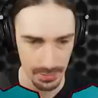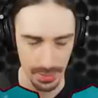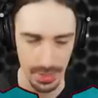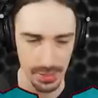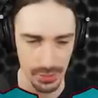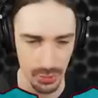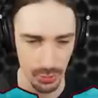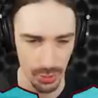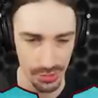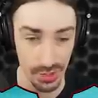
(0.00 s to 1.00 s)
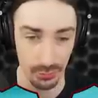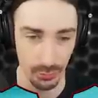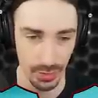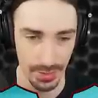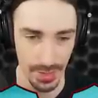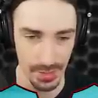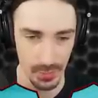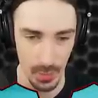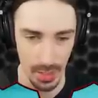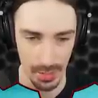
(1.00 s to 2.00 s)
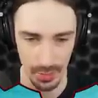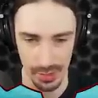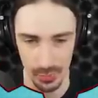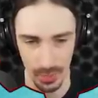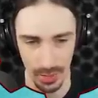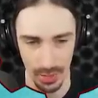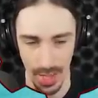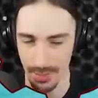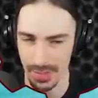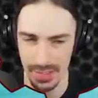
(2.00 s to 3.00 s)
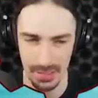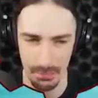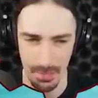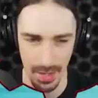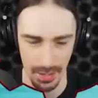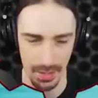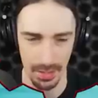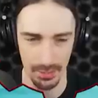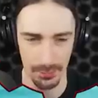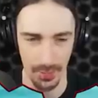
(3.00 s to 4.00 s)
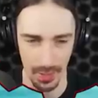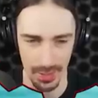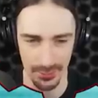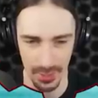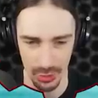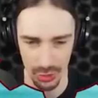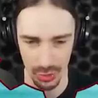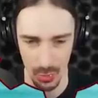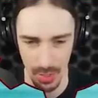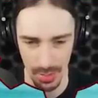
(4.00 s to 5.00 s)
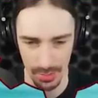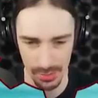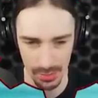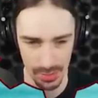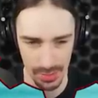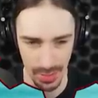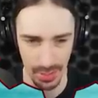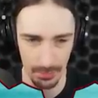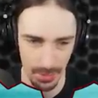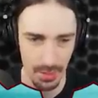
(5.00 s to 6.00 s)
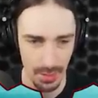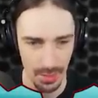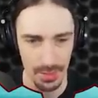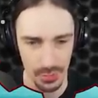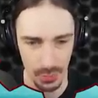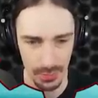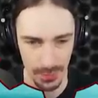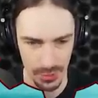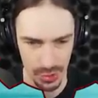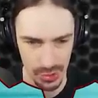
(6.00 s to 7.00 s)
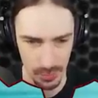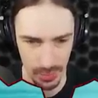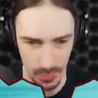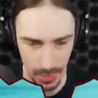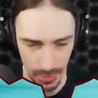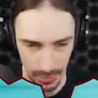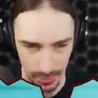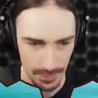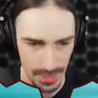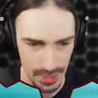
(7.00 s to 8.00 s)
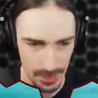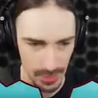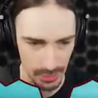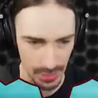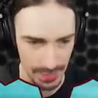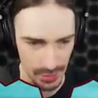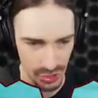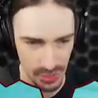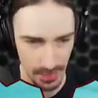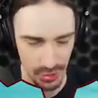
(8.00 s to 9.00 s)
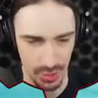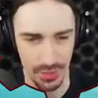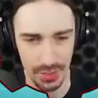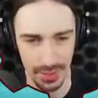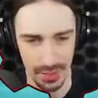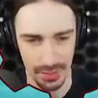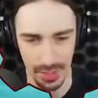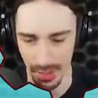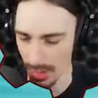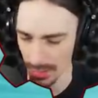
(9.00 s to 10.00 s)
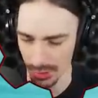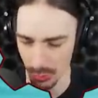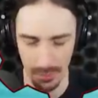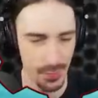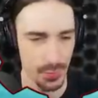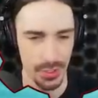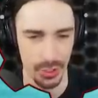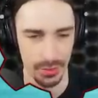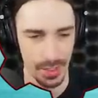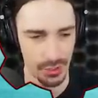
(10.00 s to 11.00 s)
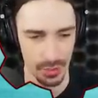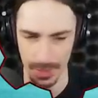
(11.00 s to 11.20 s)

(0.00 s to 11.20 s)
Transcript: See, this is cool. This is a really nice walker as well. I haven't seen many very functional walkers in this game. This one functions pretty well. I especially like the suspension on the legs there. All right, let's move on to another creation.